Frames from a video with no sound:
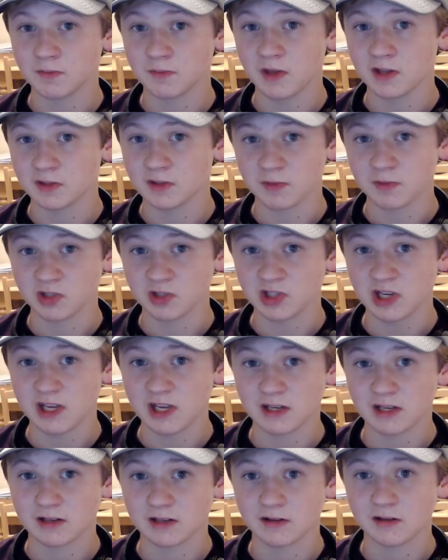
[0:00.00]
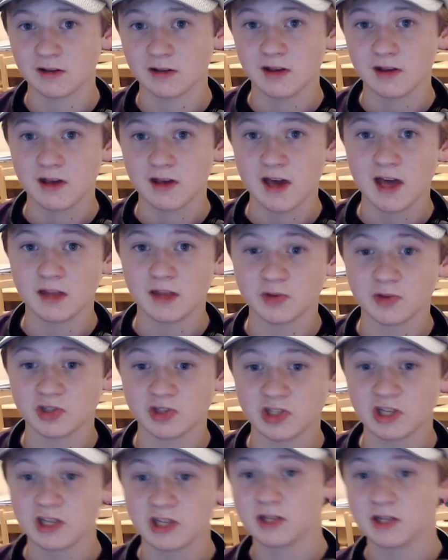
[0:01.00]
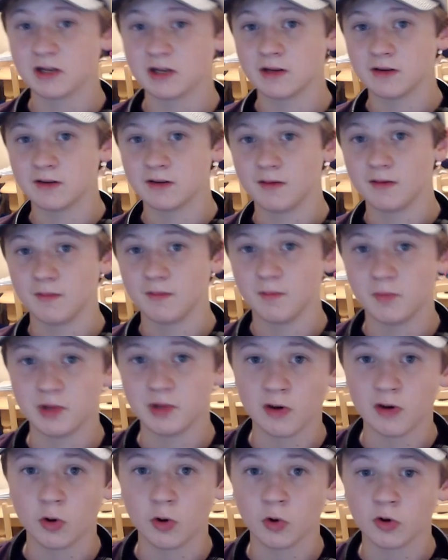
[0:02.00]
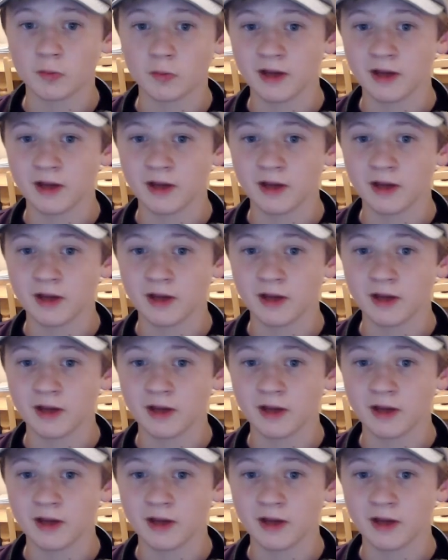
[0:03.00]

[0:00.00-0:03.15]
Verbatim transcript: Machine. And Machine beat Hulk.